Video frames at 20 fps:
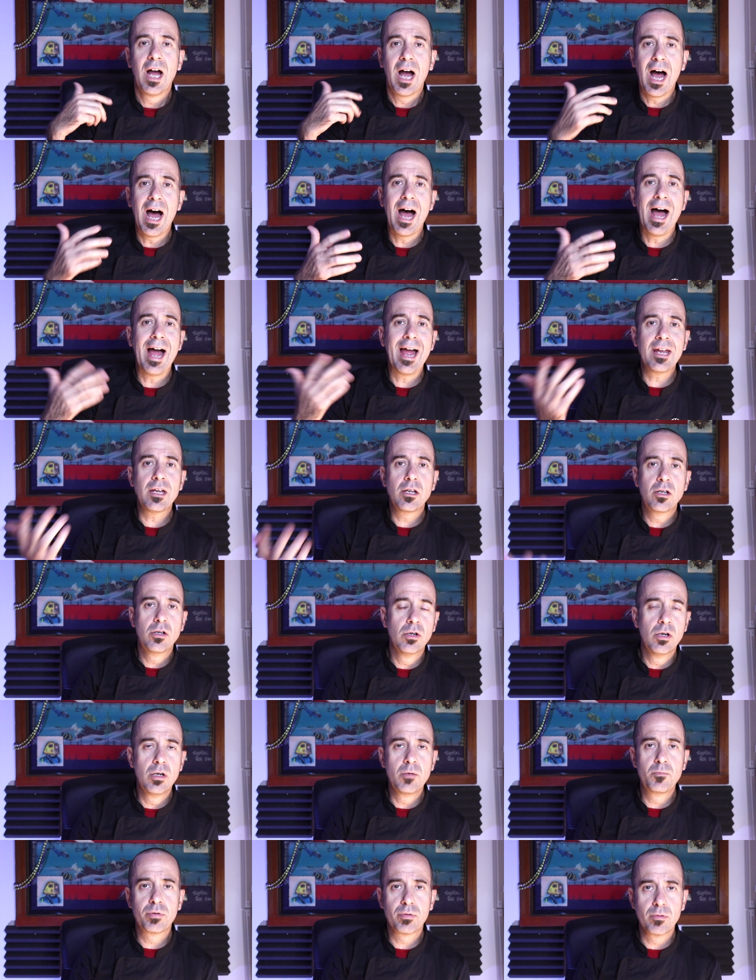I
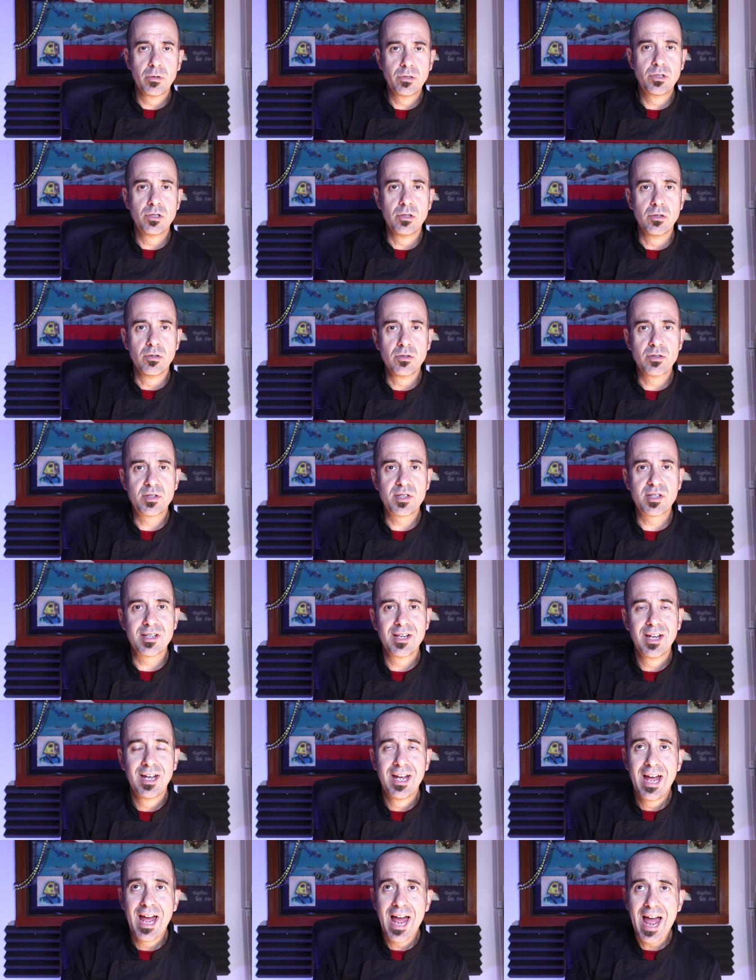could produce
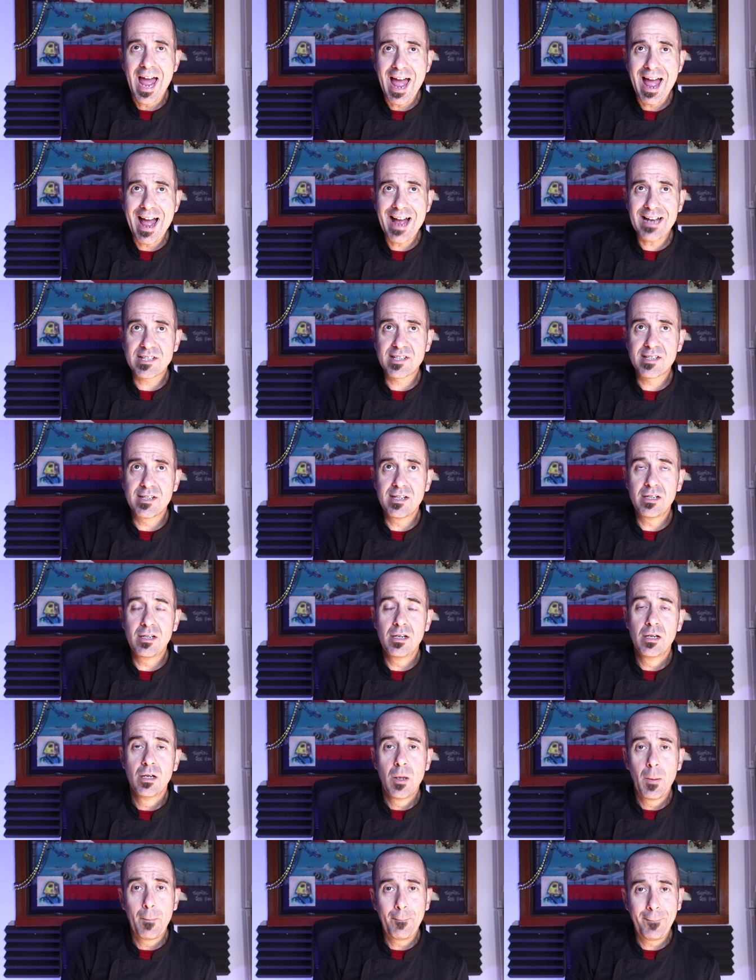acid
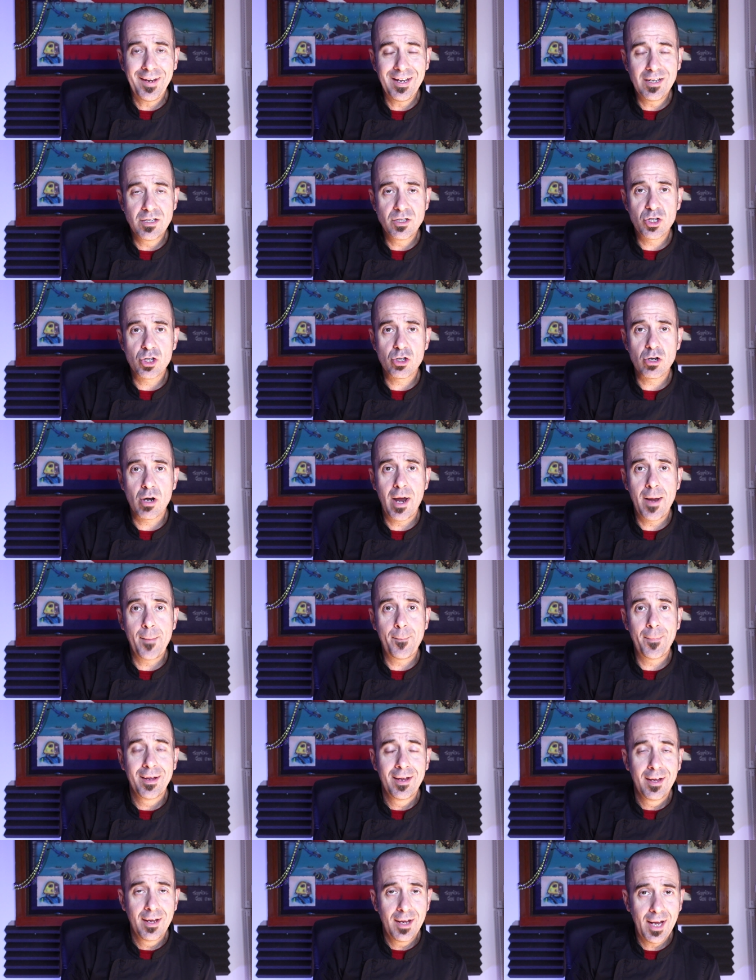pinstripe
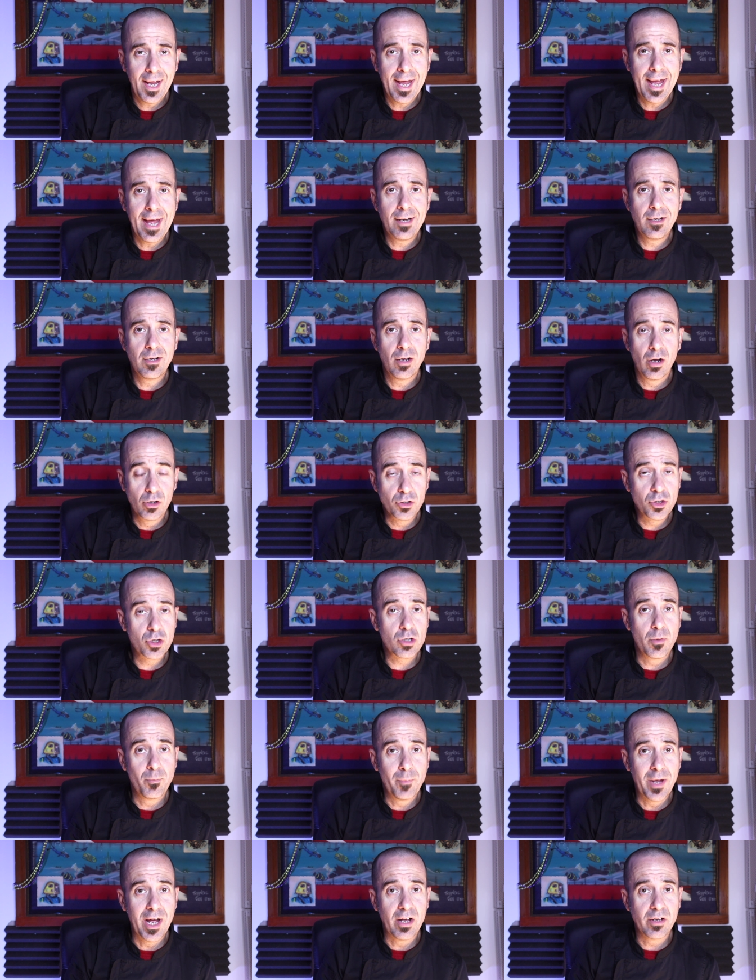het
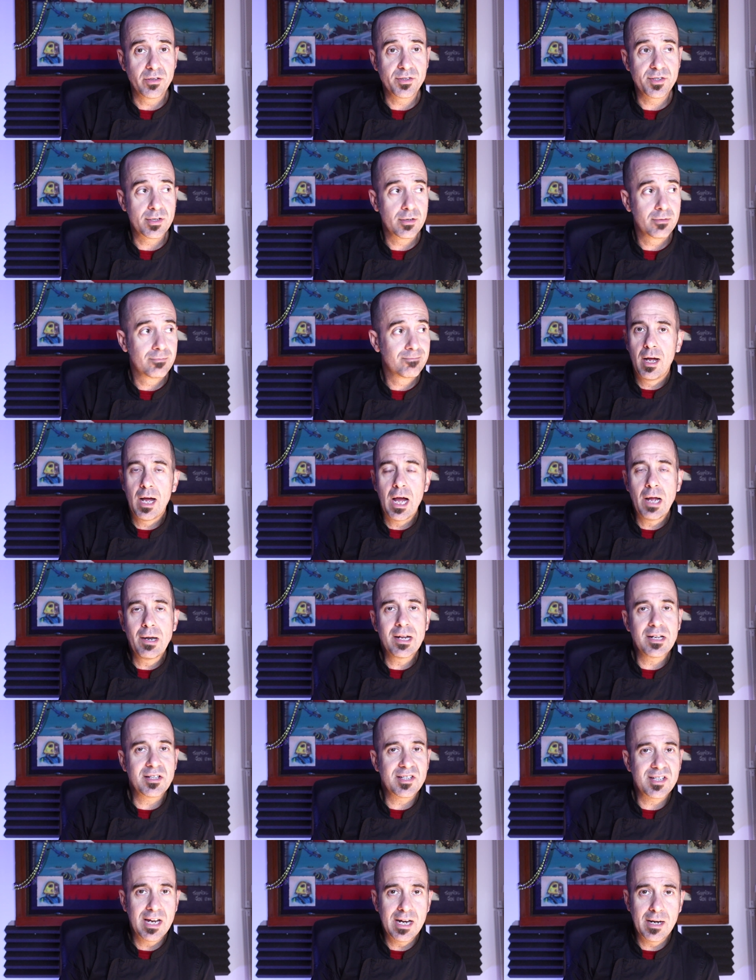ultramels I'm
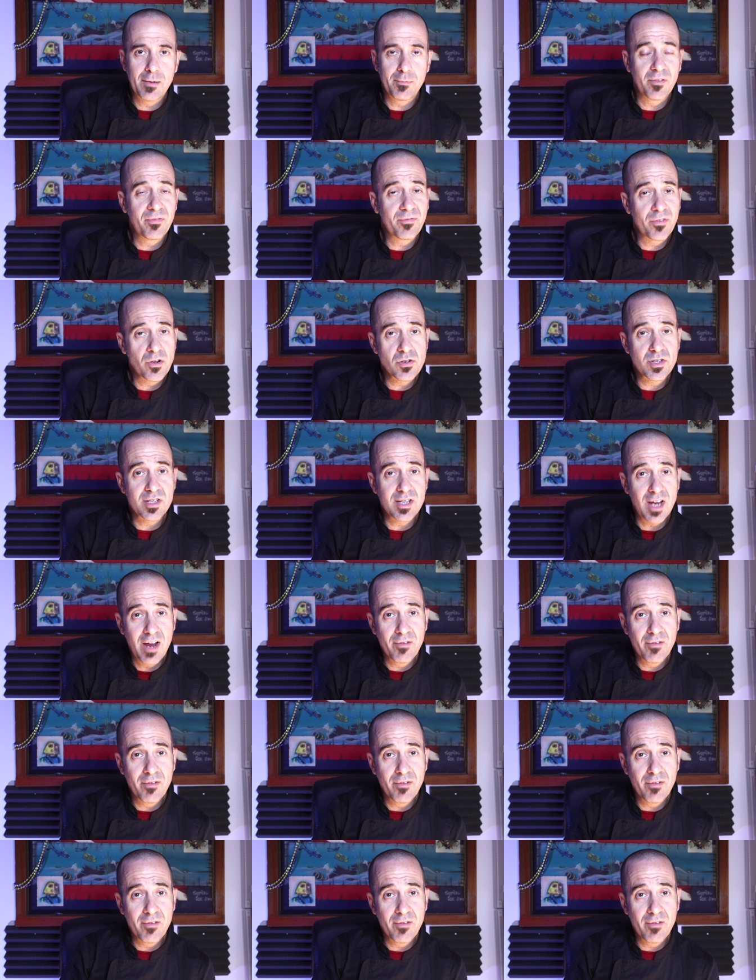not saying I'm the first to